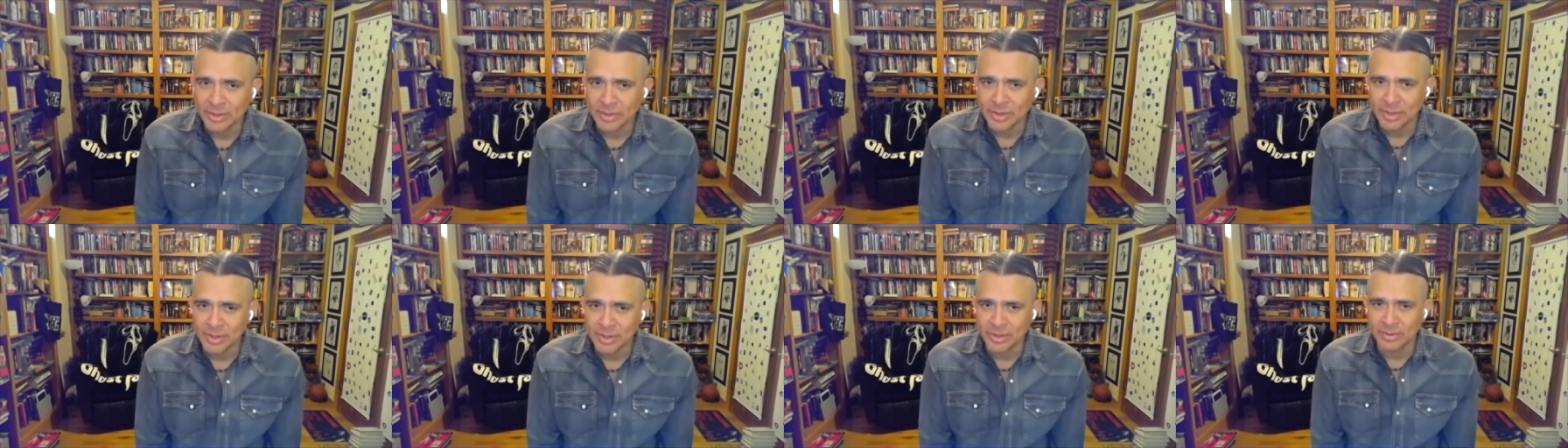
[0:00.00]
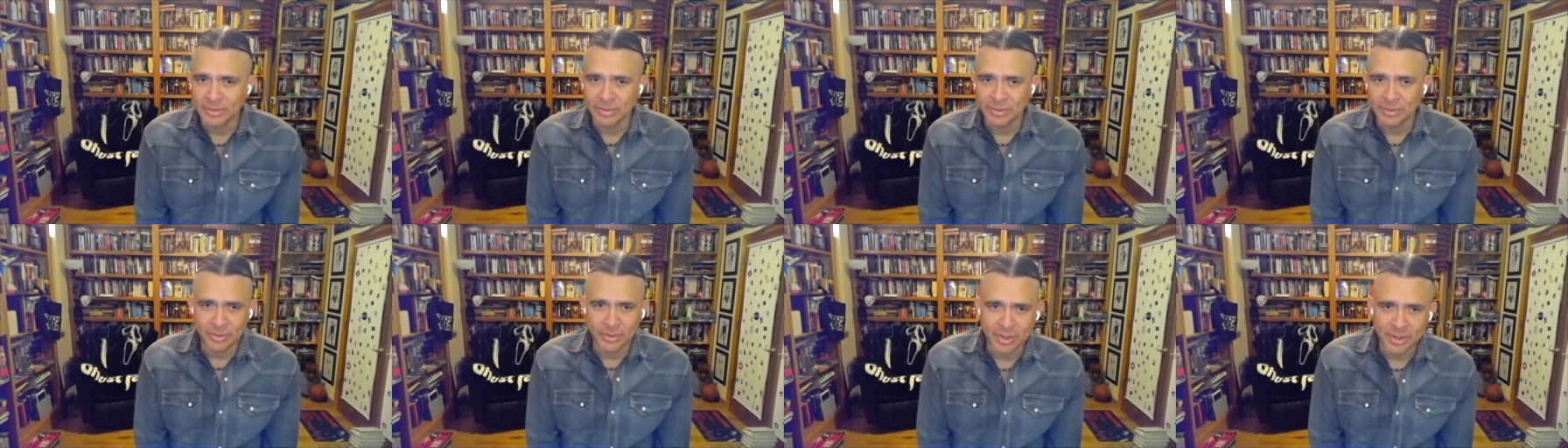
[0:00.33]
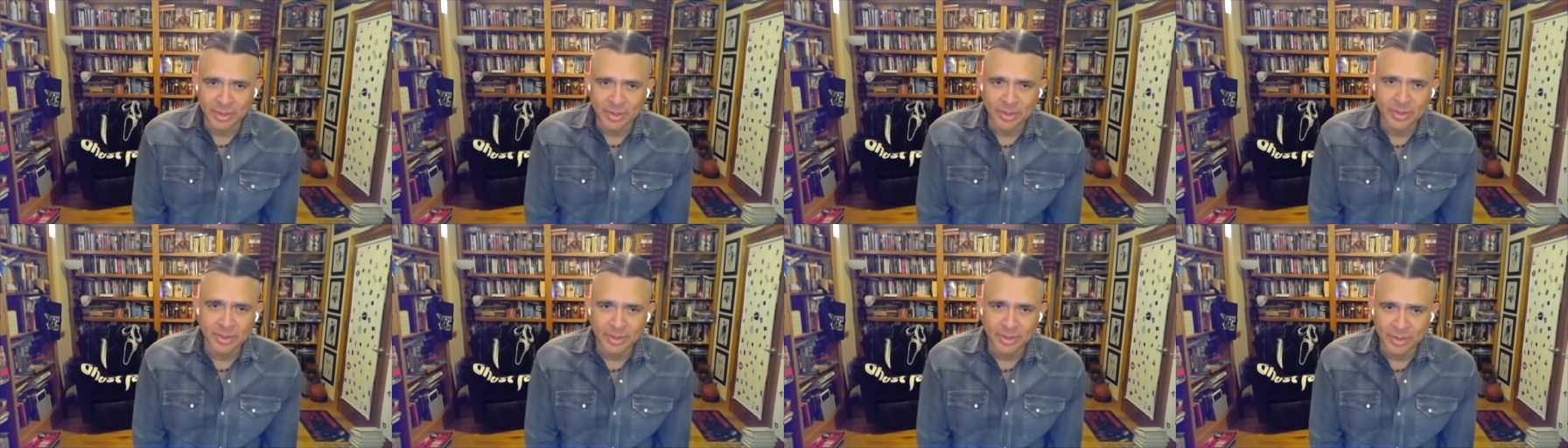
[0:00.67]
and
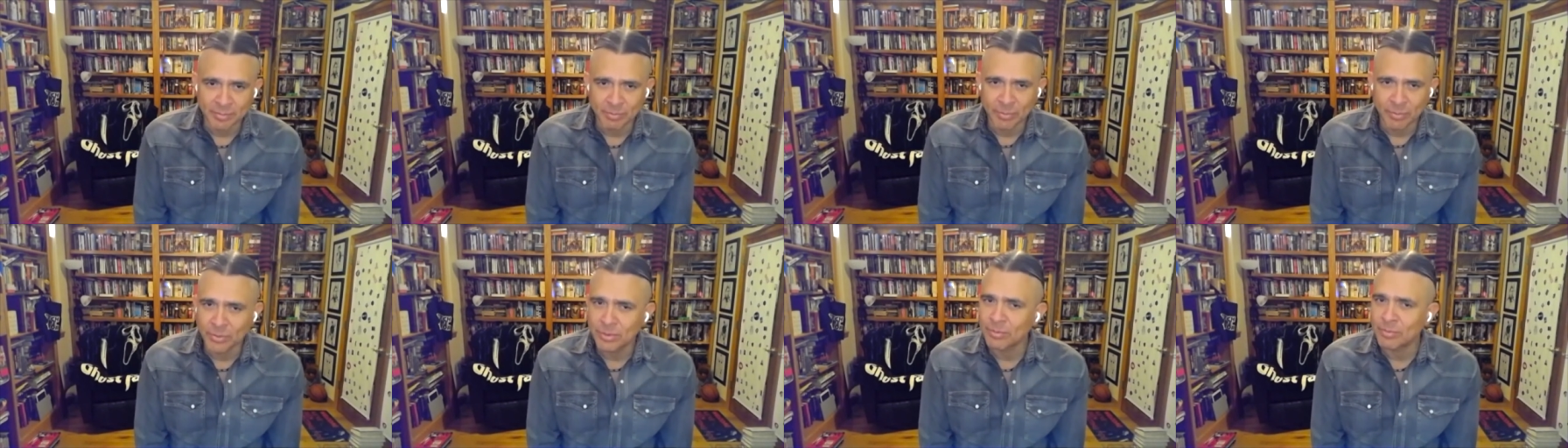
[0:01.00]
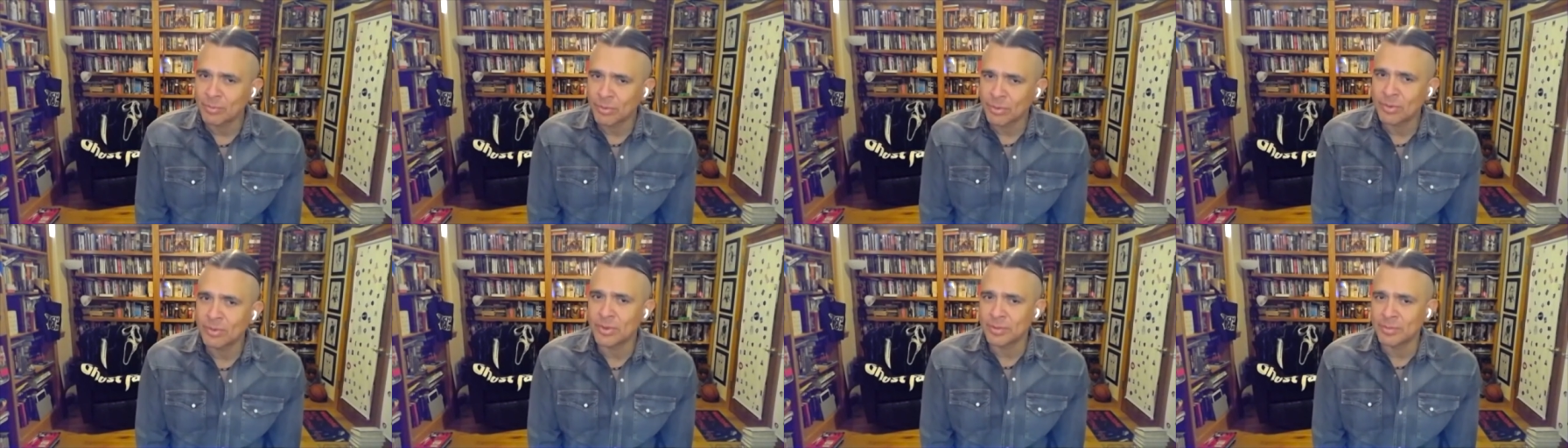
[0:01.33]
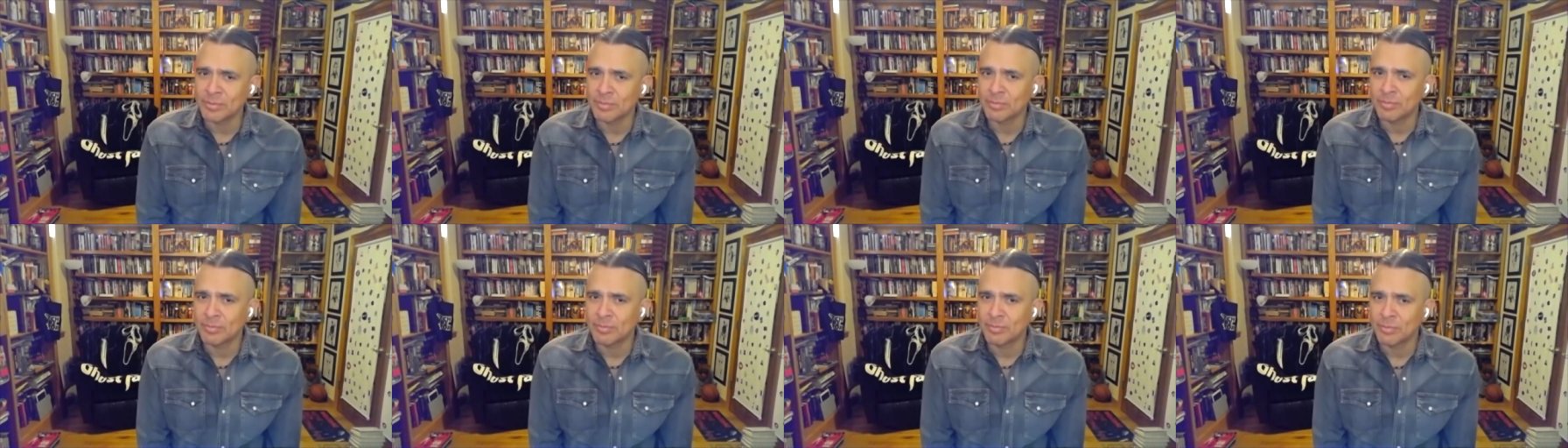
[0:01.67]
duty and more
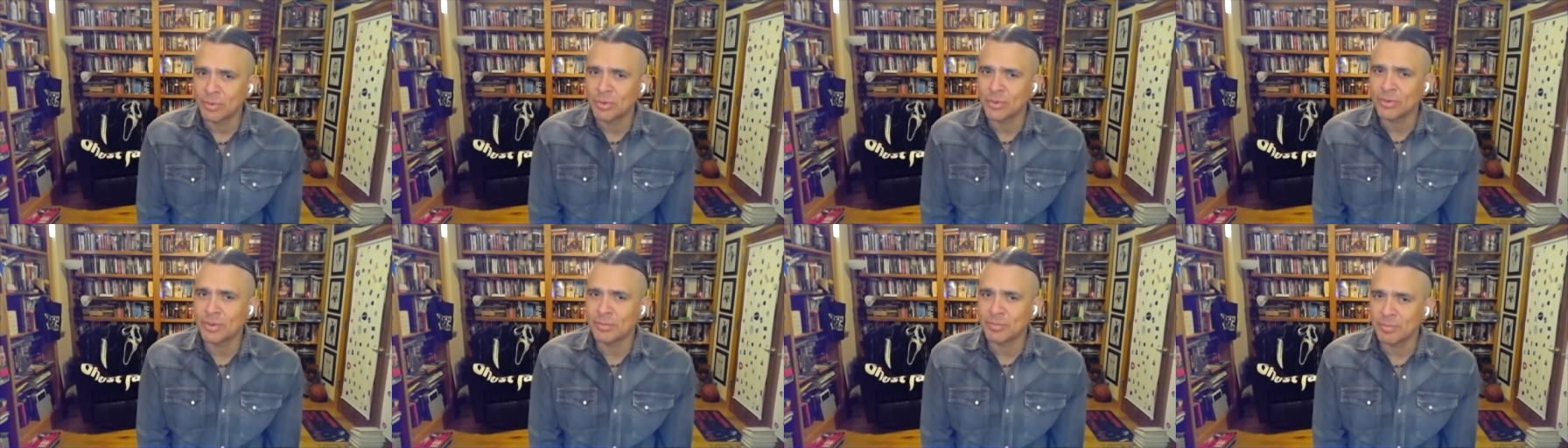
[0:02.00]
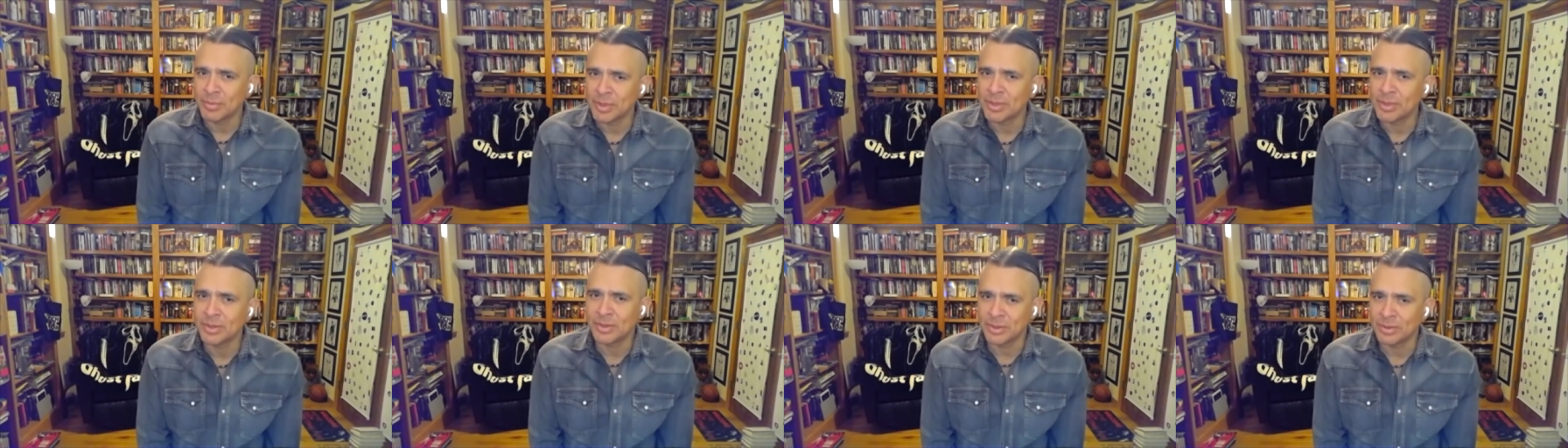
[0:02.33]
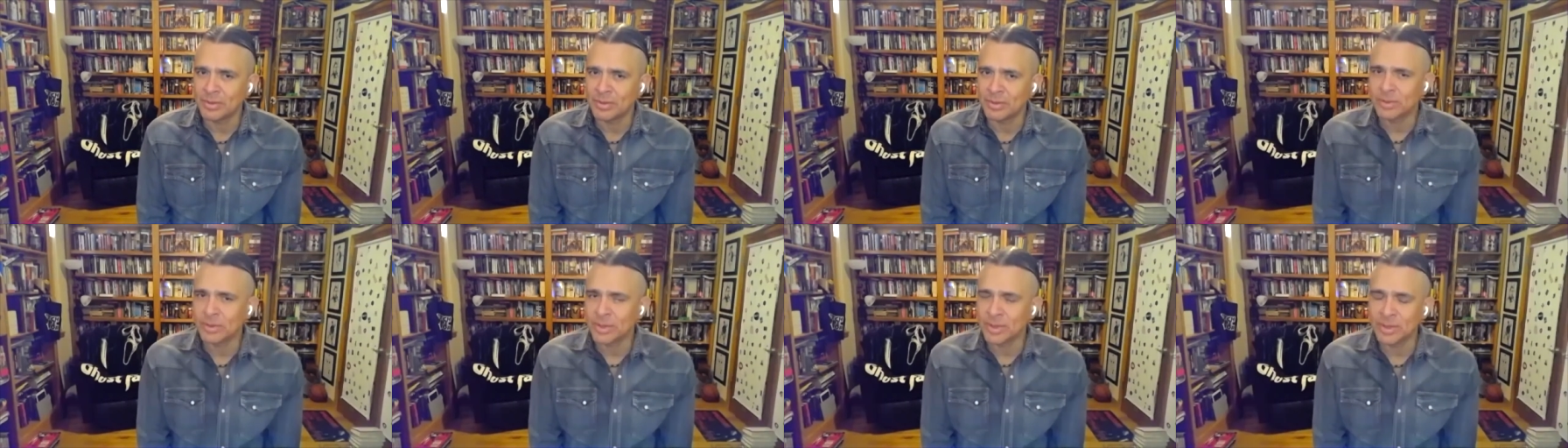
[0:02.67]
than men
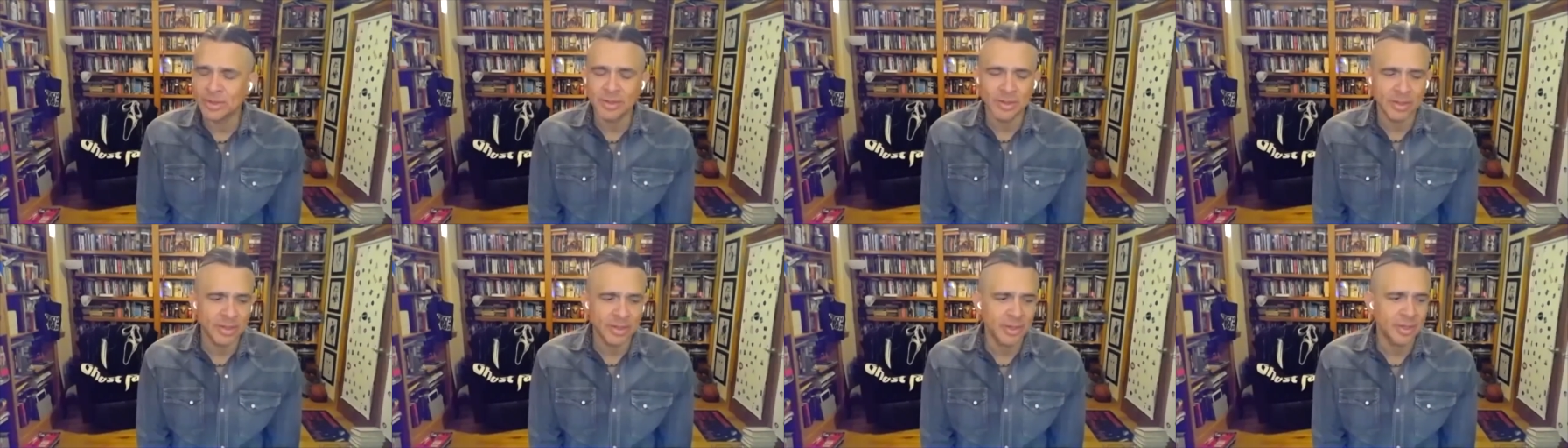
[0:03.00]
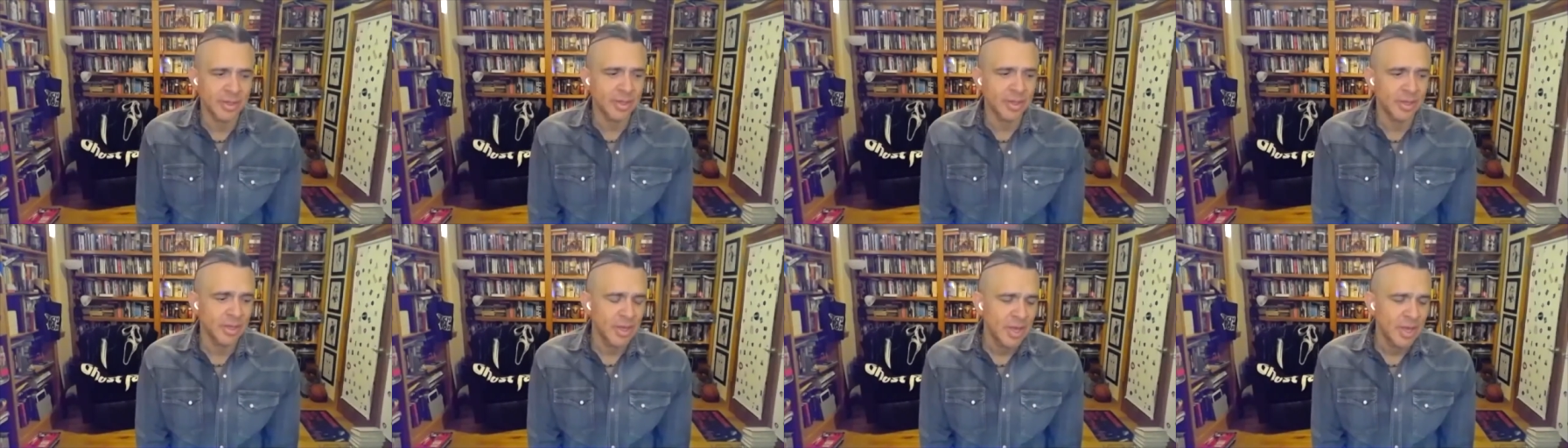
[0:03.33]
do, I think.